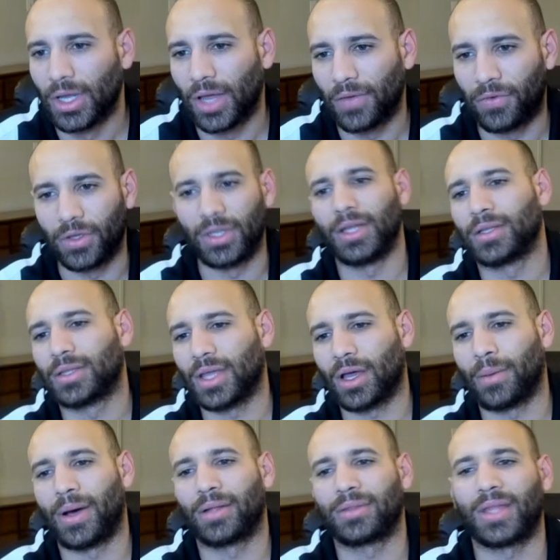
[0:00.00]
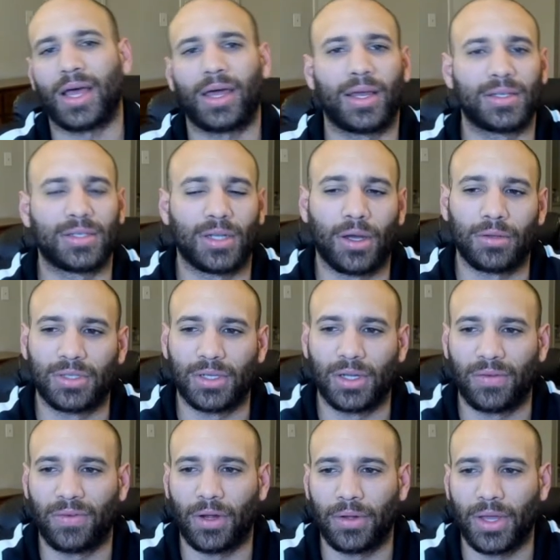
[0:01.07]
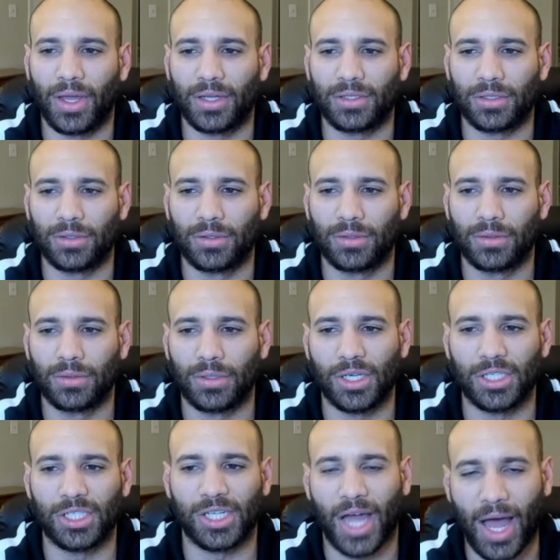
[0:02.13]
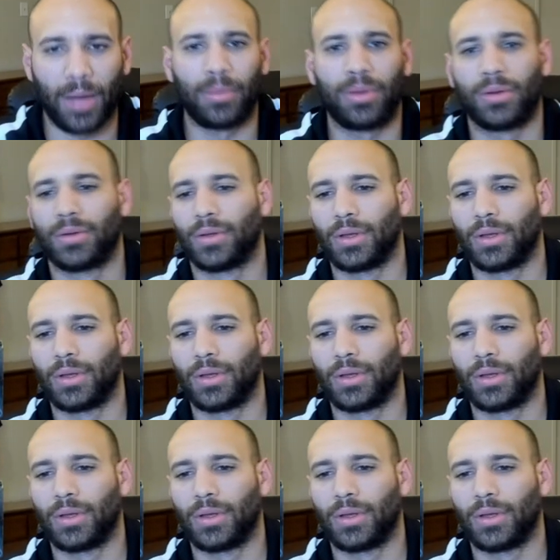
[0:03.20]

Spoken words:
if you did think about that as an alternate variation, good job.